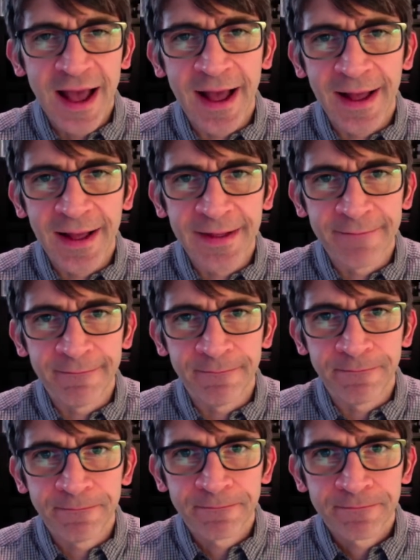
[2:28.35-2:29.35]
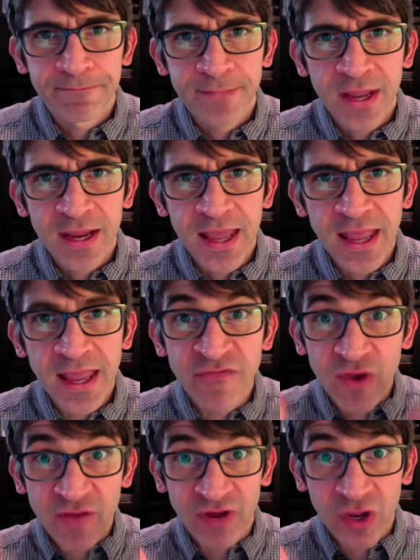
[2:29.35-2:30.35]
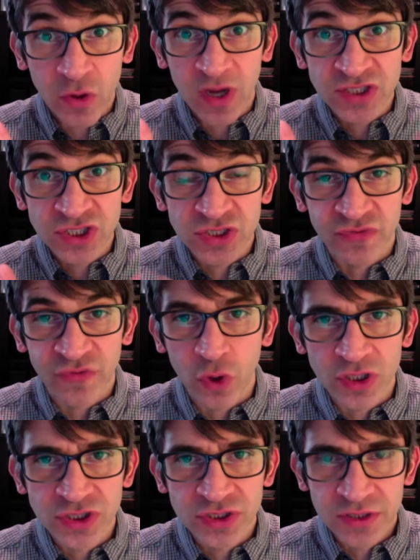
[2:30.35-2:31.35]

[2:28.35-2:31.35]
If you have any questions, of course,